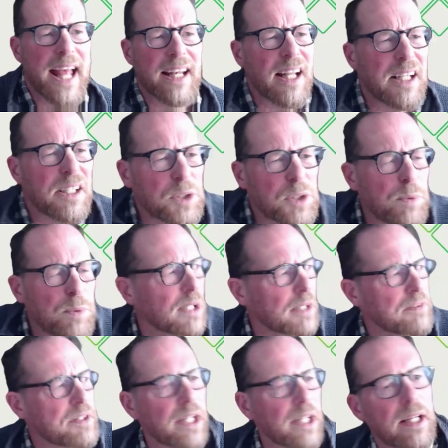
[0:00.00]
and NL as
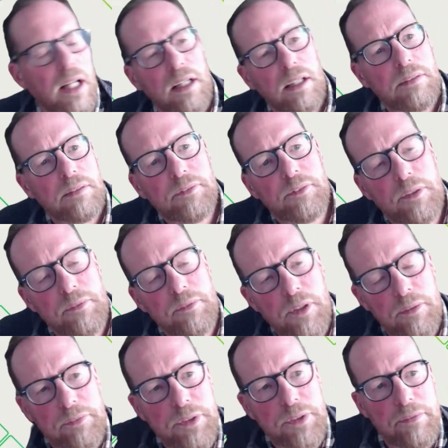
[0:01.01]
well. I think NL
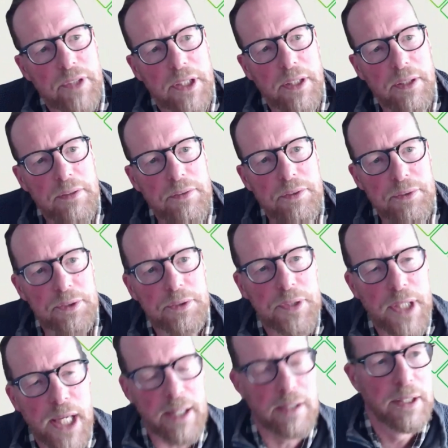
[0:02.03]
have driven it through
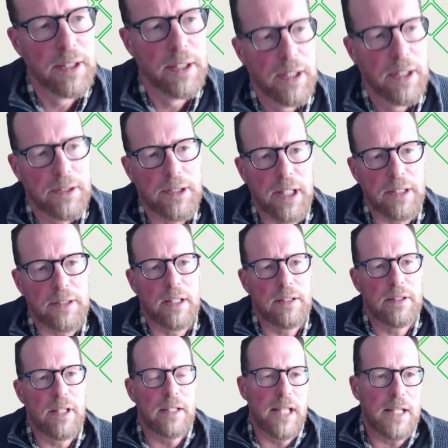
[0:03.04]
that
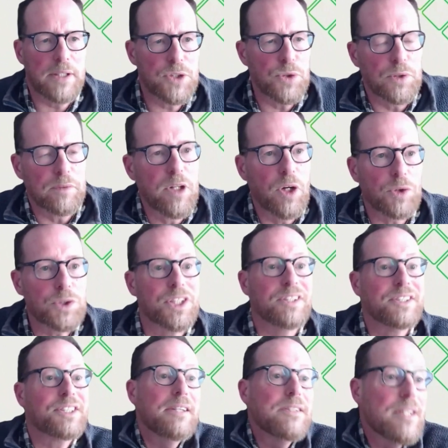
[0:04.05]
sort of cost
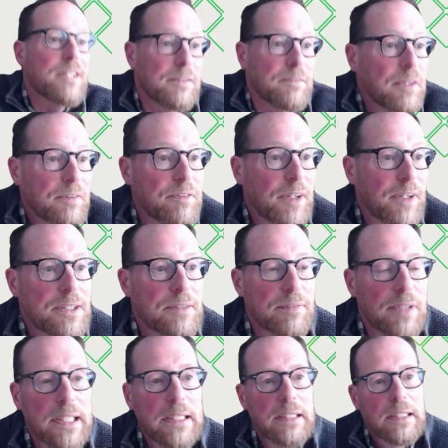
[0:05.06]
incentive
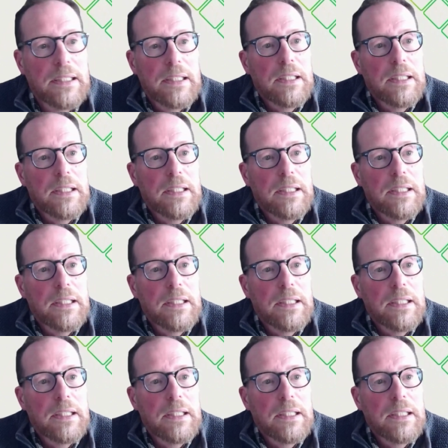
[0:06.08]
effectively.